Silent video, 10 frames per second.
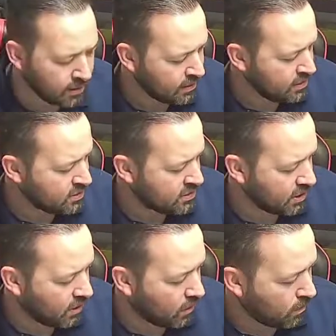
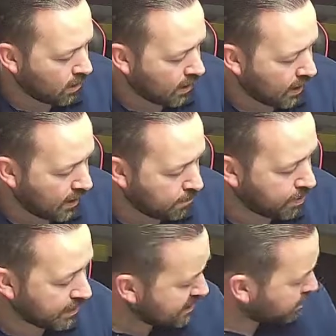So, but
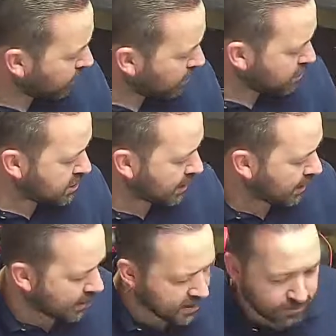that's pretty much it,
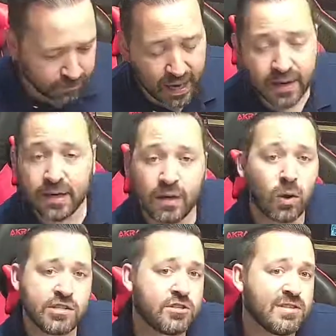guys. If you got any
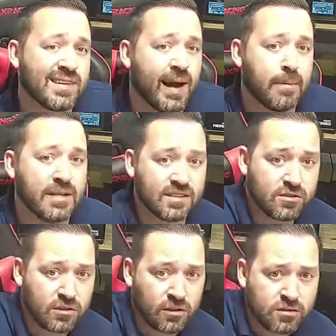questions, comments,
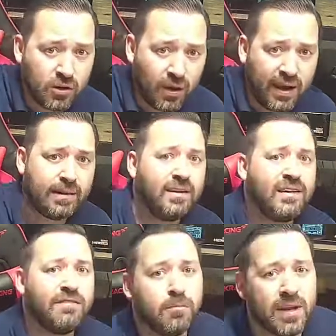concerns, go ahead and
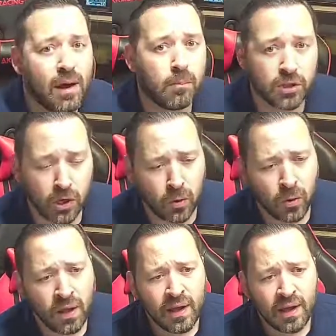leave them down below.
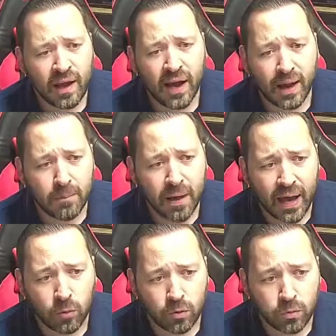I
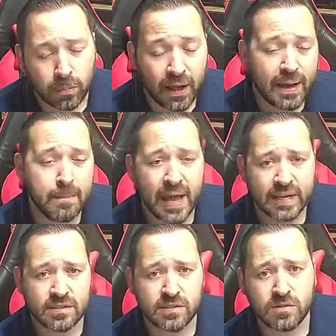will reply back
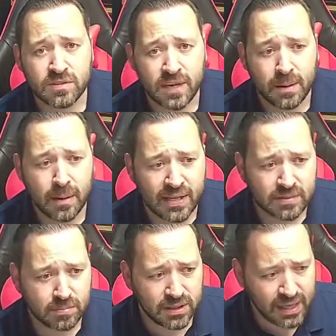as soon as I
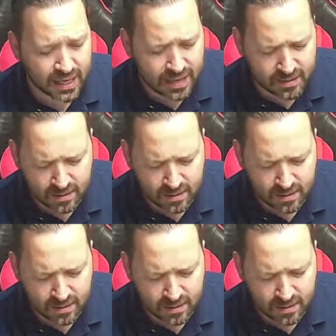possibly can.